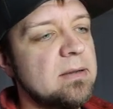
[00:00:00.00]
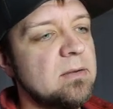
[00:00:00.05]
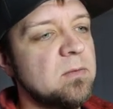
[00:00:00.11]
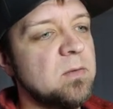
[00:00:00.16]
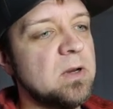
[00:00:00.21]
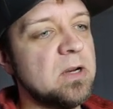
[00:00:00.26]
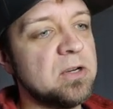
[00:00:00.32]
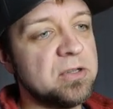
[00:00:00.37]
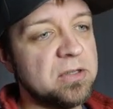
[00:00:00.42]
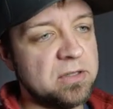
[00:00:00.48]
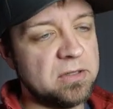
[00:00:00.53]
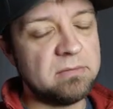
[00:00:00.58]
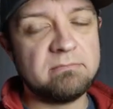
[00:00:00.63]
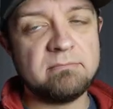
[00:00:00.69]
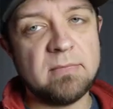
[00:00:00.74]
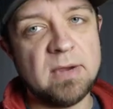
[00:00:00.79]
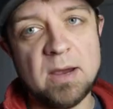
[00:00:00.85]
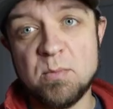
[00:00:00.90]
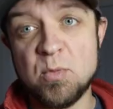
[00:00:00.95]
finish
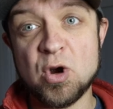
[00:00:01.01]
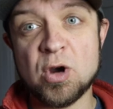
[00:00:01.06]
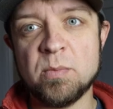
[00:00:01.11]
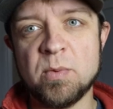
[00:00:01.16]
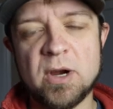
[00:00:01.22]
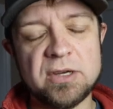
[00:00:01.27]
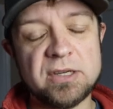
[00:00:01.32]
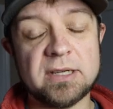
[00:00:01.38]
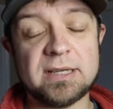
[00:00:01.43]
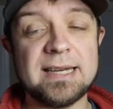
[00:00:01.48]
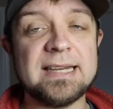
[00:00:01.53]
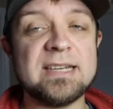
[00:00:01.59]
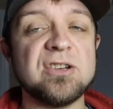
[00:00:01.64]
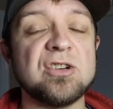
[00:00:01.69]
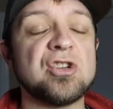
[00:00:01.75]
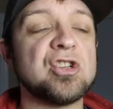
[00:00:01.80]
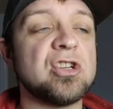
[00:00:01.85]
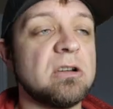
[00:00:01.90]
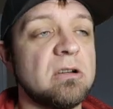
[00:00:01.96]
a book project, I need
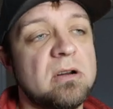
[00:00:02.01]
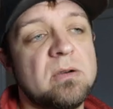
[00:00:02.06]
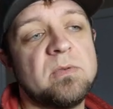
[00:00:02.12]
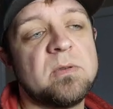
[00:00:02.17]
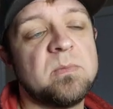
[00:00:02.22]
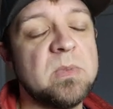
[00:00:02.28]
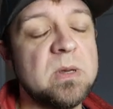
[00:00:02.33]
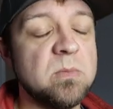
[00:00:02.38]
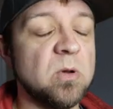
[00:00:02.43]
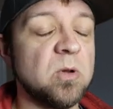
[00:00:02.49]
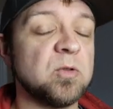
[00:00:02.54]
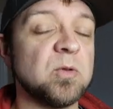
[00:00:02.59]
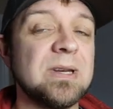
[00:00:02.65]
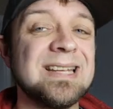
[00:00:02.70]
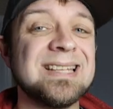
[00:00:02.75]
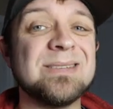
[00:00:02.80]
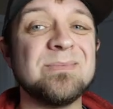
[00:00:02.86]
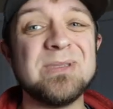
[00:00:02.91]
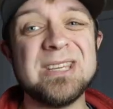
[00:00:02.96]
to share it with people. So
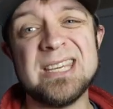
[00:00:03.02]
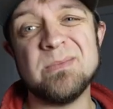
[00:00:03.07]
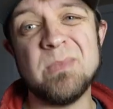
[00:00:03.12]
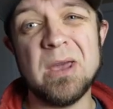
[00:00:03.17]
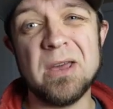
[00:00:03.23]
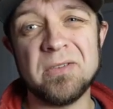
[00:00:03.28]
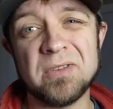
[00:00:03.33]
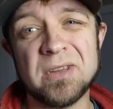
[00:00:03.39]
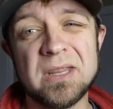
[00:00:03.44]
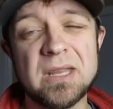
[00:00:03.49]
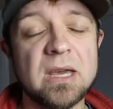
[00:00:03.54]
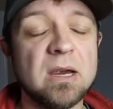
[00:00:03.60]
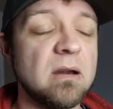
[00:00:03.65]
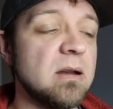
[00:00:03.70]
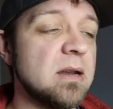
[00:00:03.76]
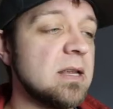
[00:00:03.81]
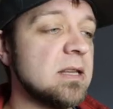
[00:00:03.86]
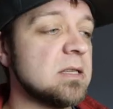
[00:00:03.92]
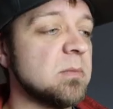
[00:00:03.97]
I need some emails in
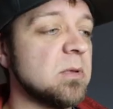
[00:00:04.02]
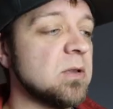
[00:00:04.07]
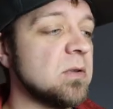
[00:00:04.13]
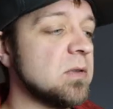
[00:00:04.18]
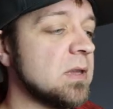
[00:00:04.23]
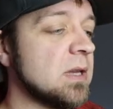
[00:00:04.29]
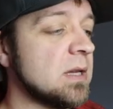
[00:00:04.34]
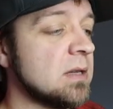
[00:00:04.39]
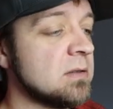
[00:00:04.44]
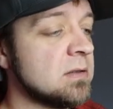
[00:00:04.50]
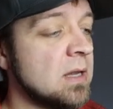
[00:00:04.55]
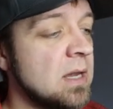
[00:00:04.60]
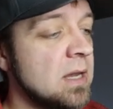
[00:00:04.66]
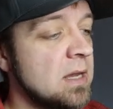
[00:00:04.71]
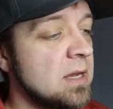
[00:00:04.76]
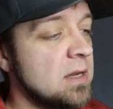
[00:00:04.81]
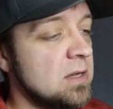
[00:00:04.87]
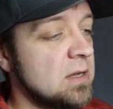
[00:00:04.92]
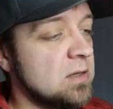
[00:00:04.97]
there. I need some other things.
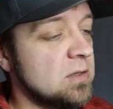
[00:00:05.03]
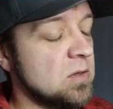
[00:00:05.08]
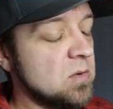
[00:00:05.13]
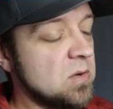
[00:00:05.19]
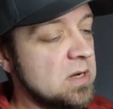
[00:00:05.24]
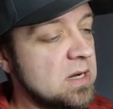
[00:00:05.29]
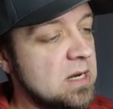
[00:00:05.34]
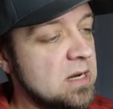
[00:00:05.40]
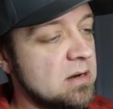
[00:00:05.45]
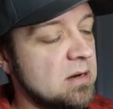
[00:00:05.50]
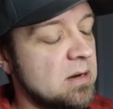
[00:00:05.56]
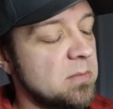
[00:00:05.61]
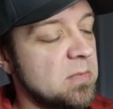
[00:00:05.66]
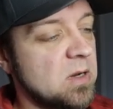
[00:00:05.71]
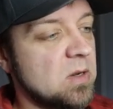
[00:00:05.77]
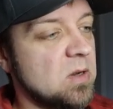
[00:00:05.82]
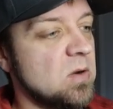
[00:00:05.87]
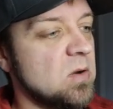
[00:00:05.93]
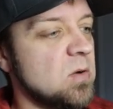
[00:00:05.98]
So in here, I'm going
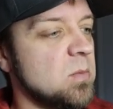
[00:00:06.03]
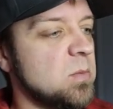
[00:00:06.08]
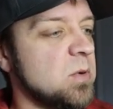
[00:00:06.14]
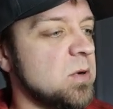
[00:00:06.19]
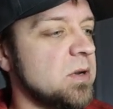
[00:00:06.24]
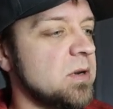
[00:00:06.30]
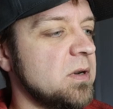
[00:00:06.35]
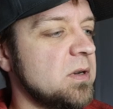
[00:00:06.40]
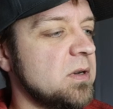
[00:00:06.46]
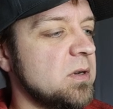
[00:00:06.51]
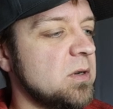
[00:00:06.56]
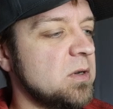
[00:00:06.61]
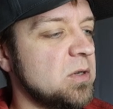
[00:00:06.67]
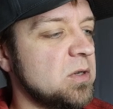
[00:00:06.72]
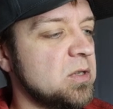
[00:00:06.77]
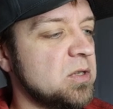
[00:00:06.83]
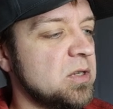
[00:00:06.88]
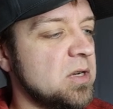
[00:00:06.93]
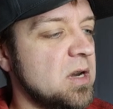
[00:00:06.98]
to go put
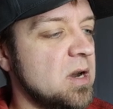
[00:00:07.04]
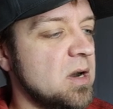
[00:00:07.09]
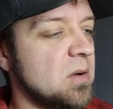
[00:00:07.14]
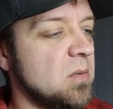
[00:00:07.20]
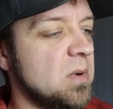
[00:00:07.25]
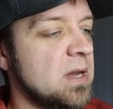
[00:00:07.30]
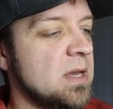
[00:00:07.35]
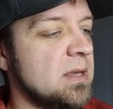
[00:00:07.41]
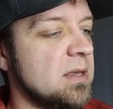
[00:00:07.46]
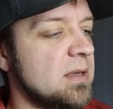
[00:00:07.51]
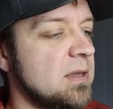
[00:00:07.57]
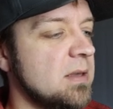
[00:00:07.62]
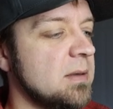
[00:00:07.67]
share with,